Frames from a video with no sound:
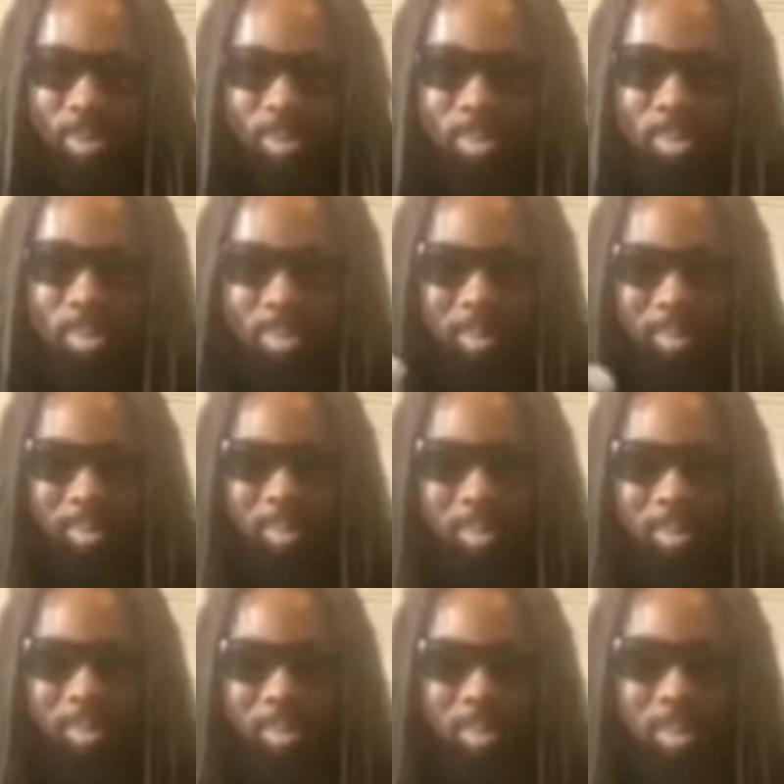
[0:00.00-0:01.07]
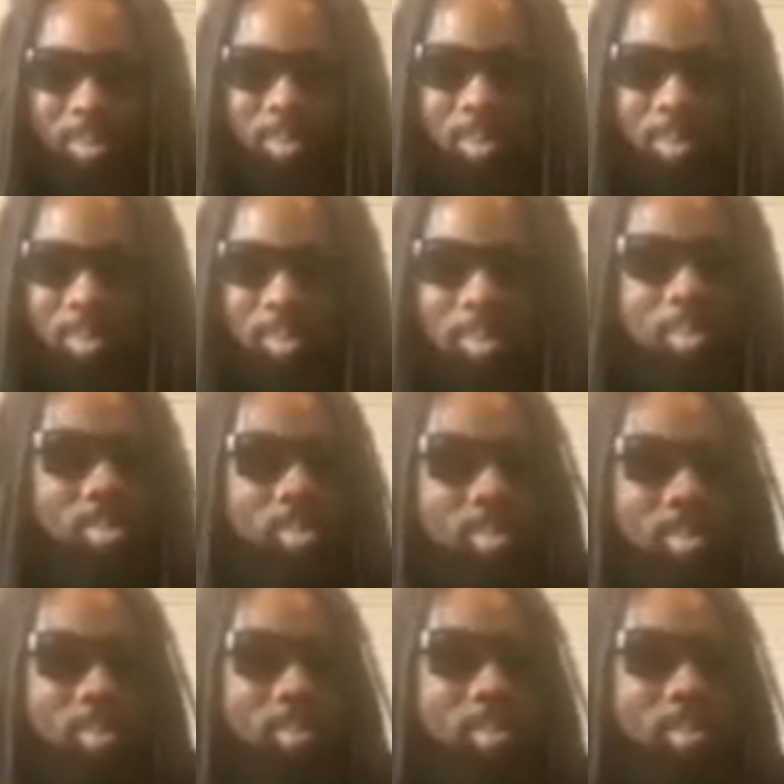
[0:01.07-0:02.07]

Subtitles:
This person isn't speaking.